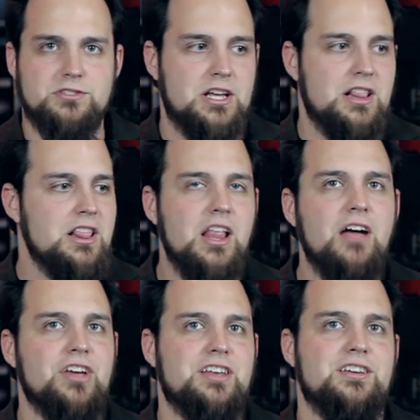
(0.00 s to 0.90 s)
they
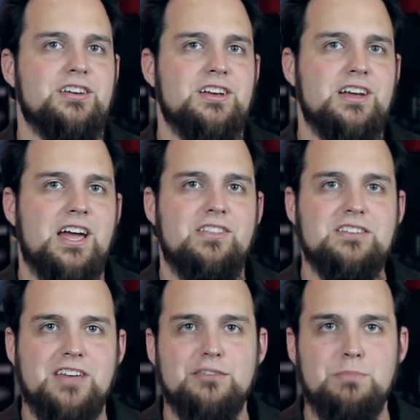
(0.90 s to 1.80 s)
love it, and they
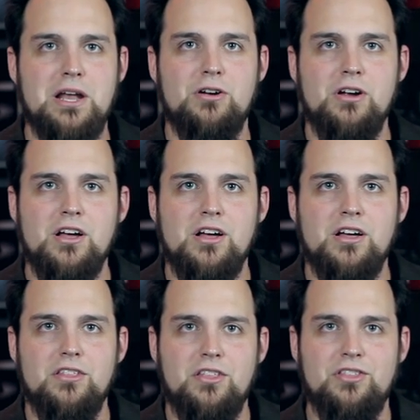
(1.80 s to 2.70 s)
say it's better
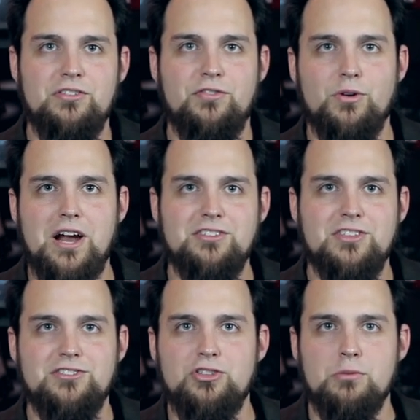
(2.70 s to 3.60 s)
than the 4s
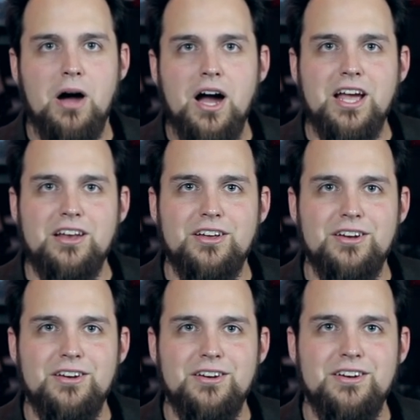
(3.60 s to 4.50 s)
that's in their pocket.
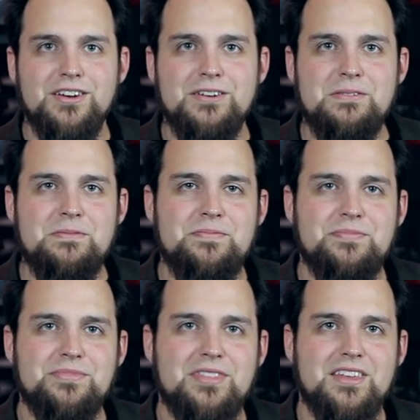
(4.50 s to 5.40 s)
It's so much
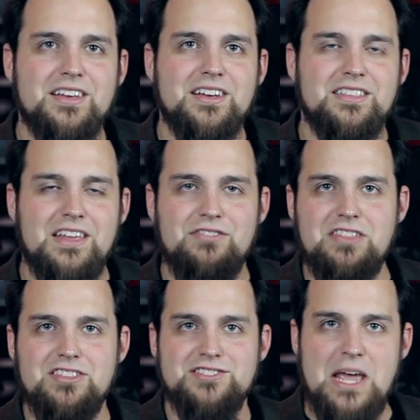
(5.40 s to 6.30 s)
faster and lighter. They've
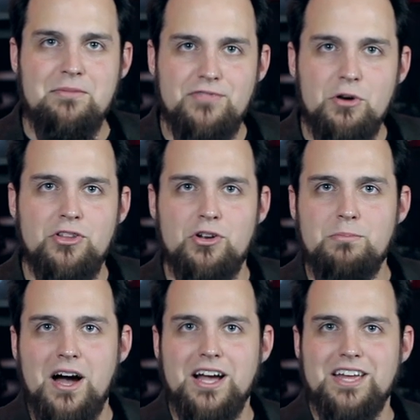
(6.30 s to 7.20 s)
got the same phone in their
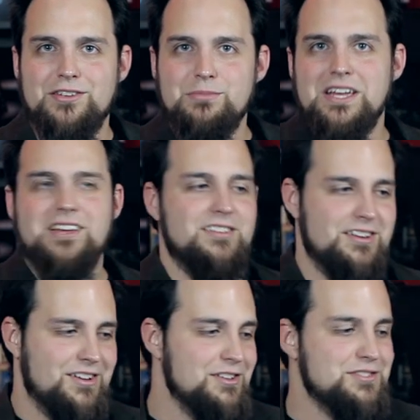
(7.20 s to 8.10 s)
pocket. They're being.
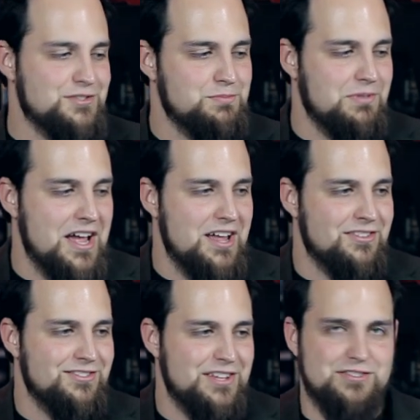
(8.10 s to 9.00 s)
Huh. Let's just play
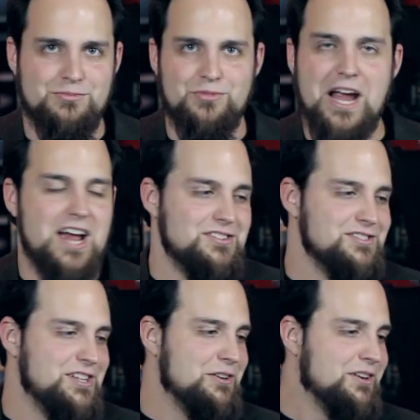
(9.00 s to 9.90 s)
and see some
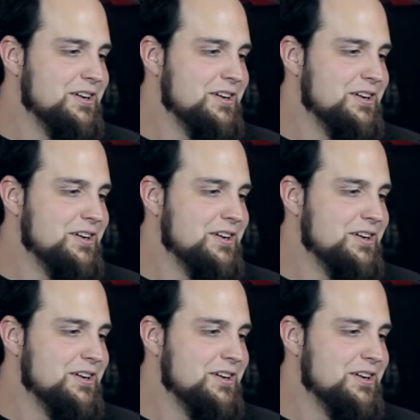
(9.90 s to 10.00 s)
reactions here.